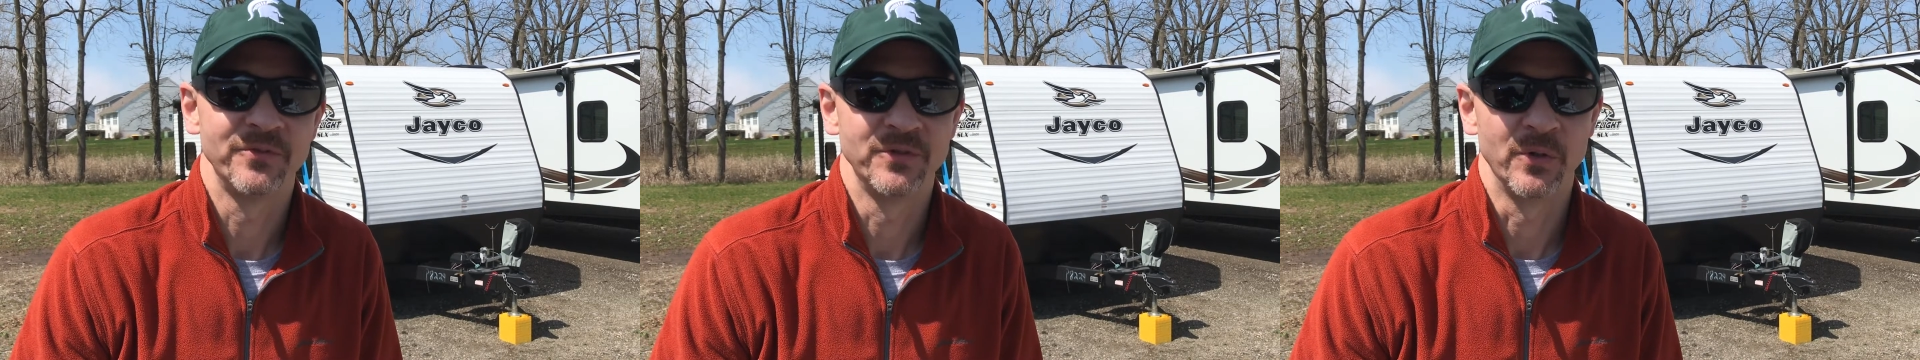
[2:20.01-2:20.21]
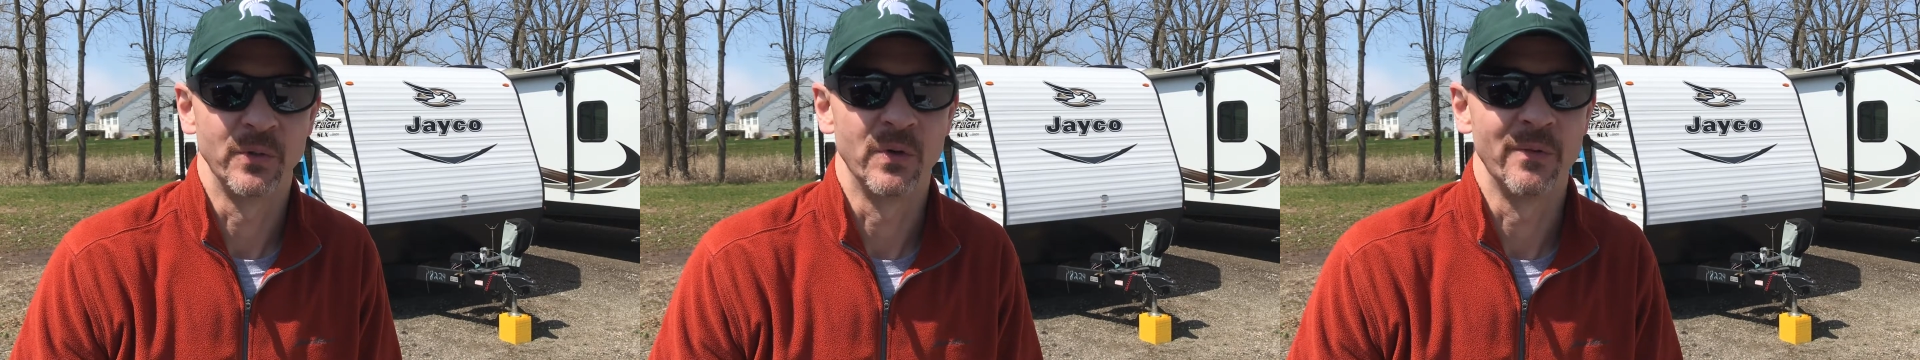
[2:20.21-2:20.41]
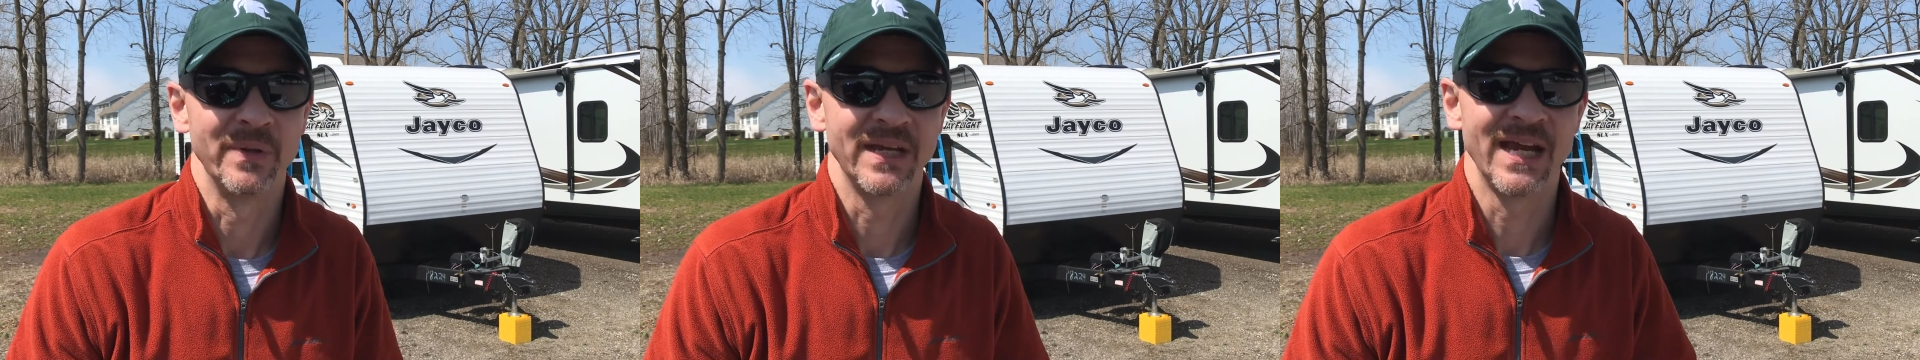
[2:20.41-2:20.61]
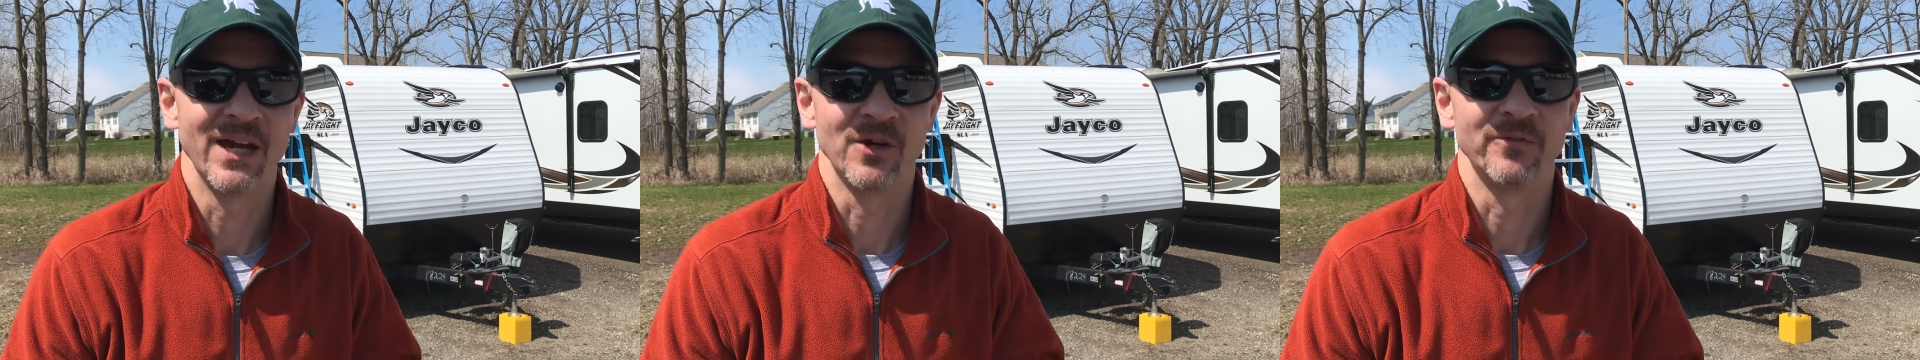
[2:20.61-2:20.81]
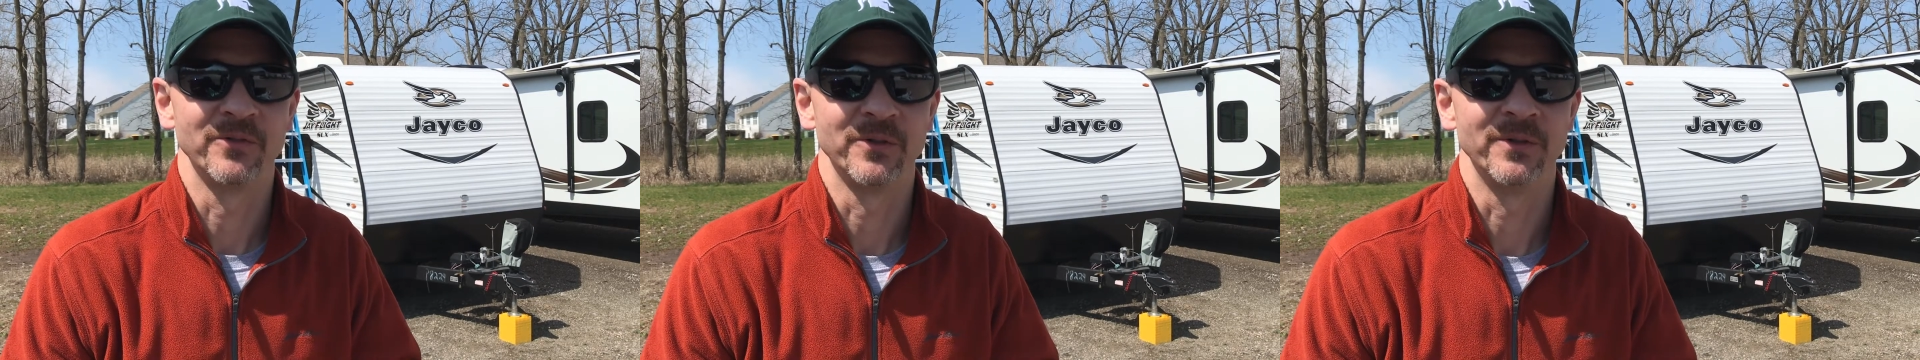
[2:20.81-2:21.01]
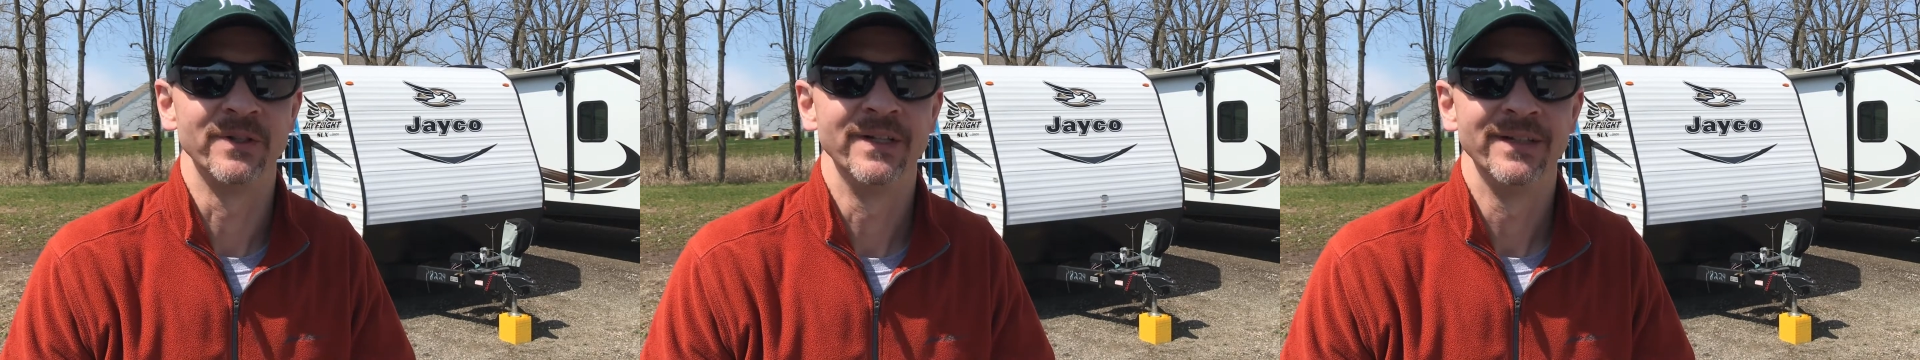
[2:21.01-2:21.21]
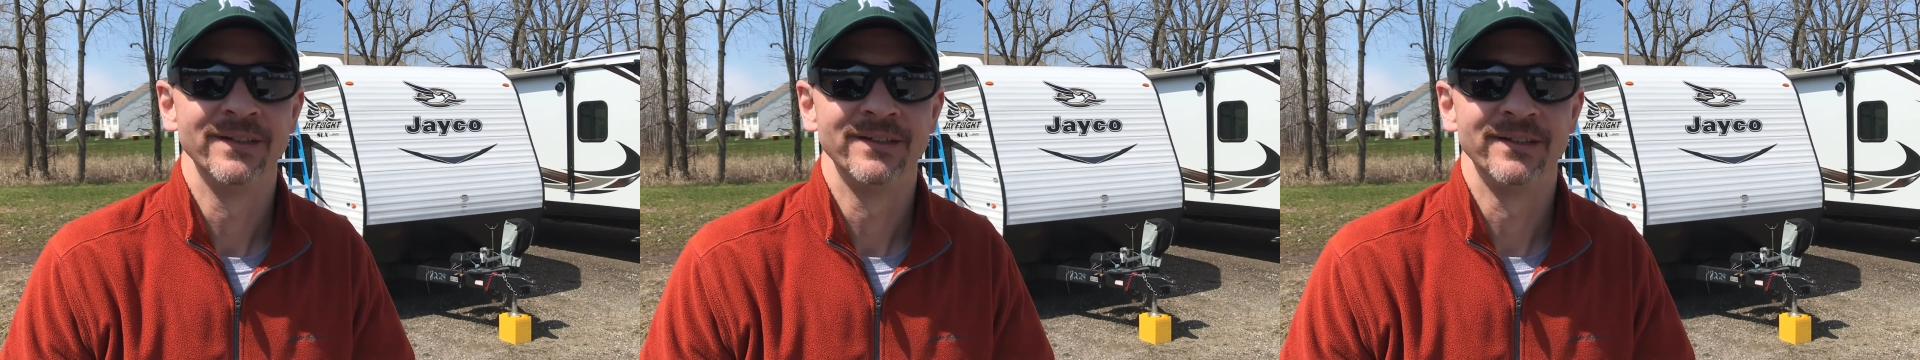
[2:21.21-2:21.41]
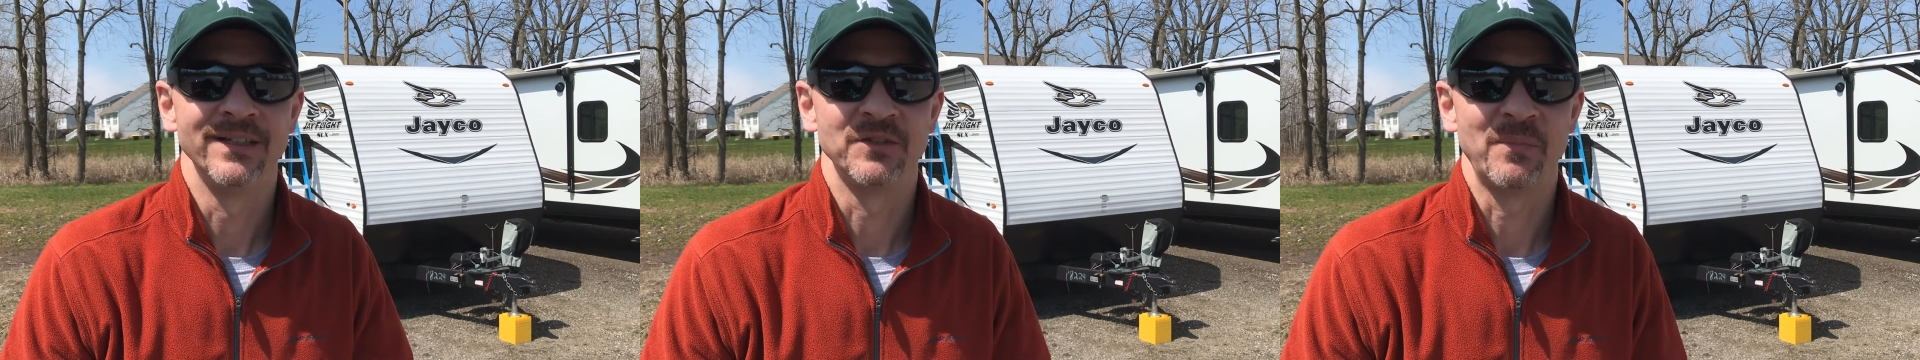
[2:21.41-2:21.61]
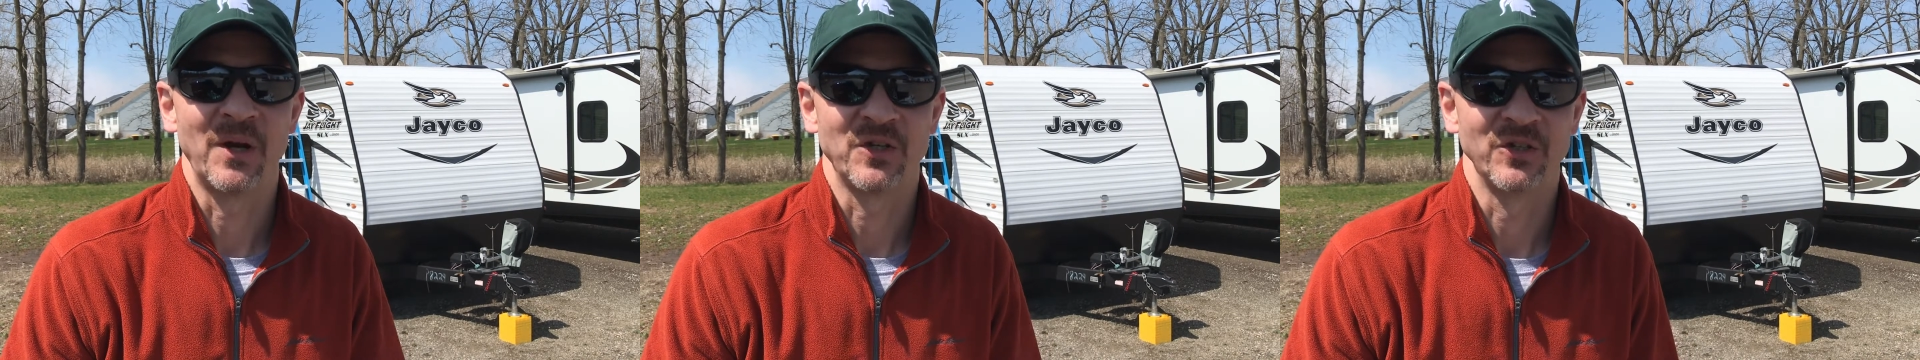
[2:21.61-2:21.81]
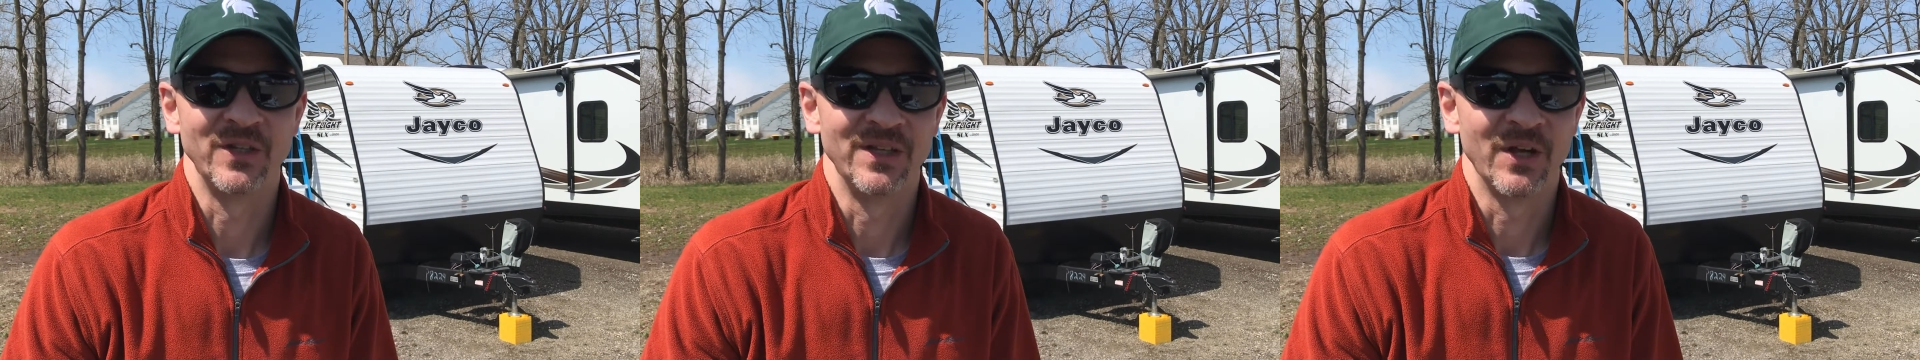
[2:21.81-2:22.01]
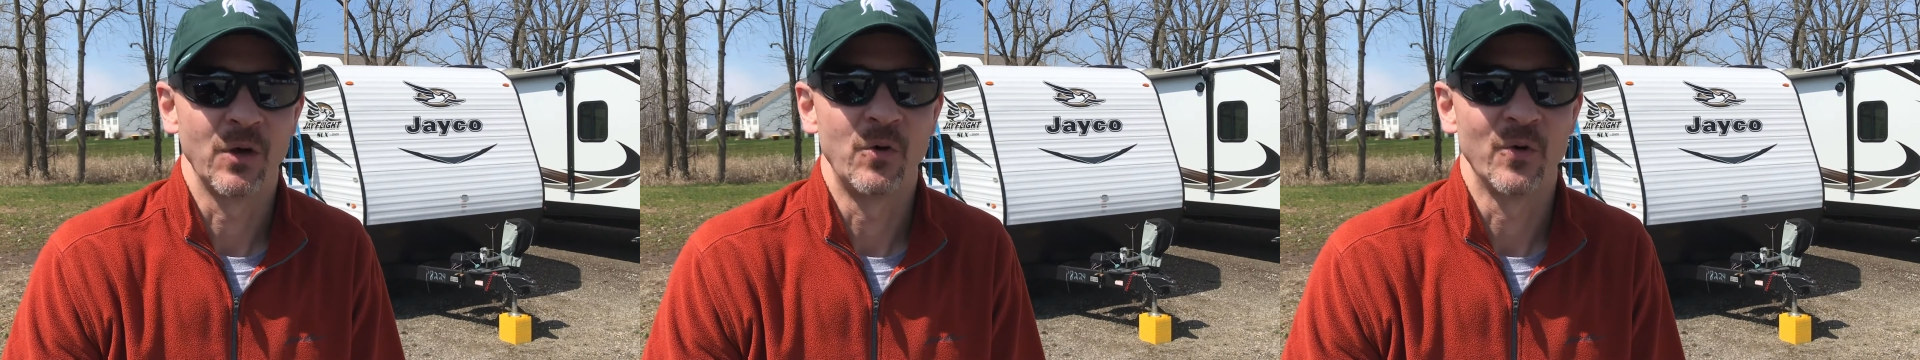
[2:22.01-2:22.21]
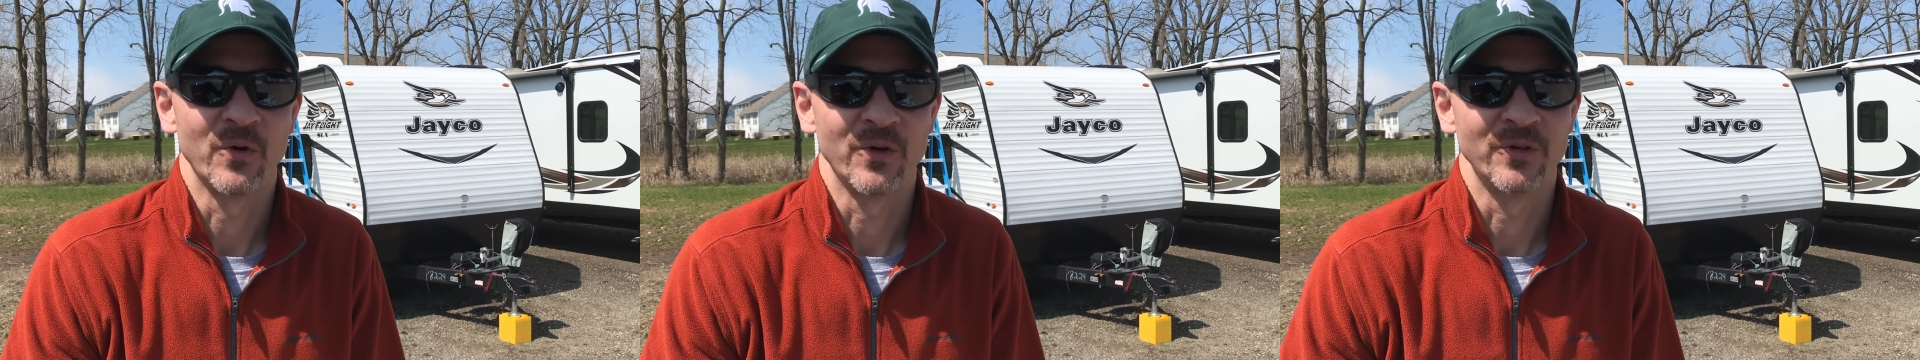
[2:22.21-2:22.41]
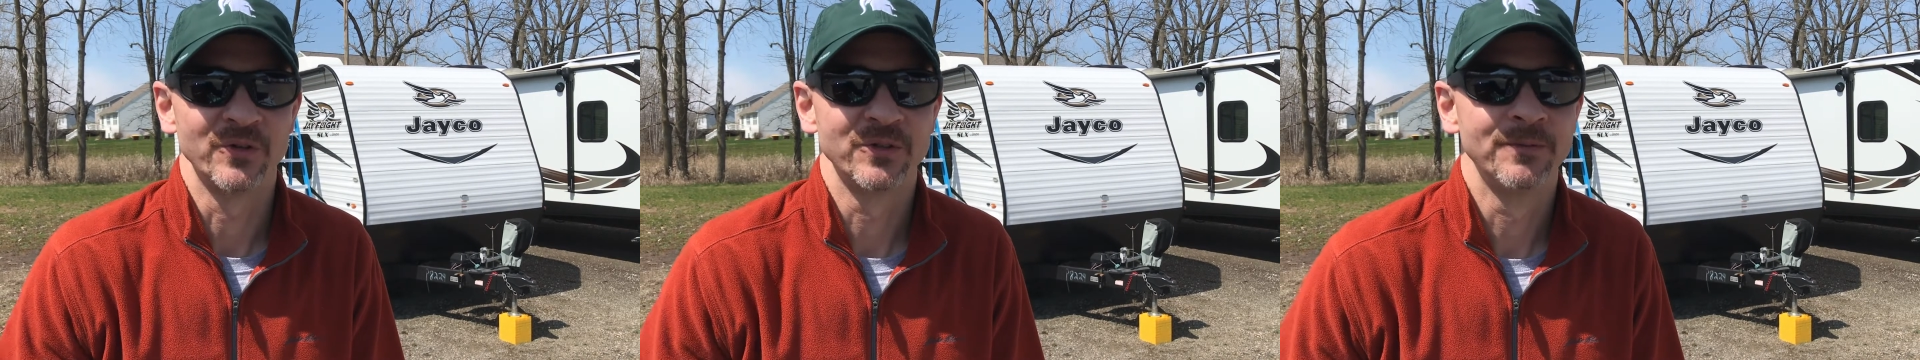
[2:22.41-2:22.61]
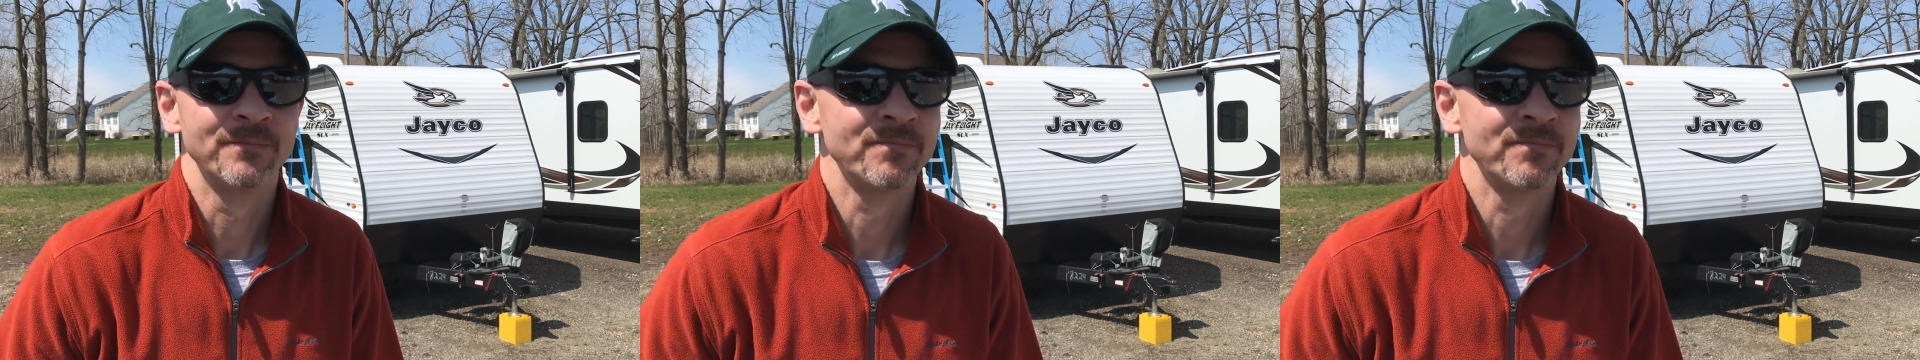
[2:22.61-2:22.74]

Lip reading: So we want to be careful, especially in the corners.